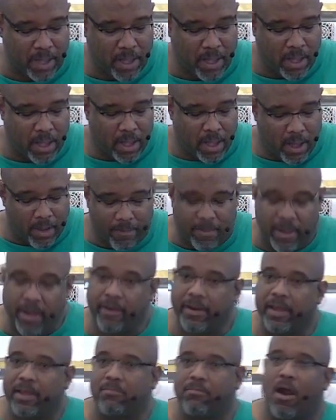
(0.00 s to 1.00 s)
Mary
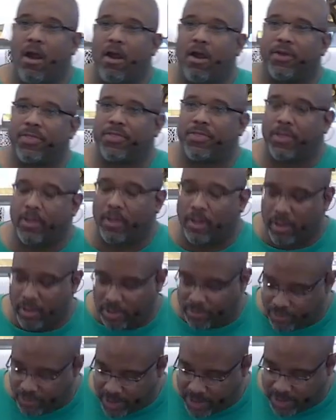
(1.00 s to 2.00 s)
and Martha,
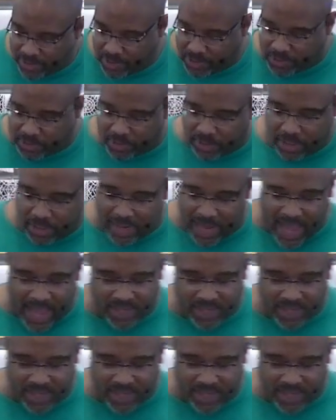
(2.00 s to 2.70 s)
brothers, Lazarus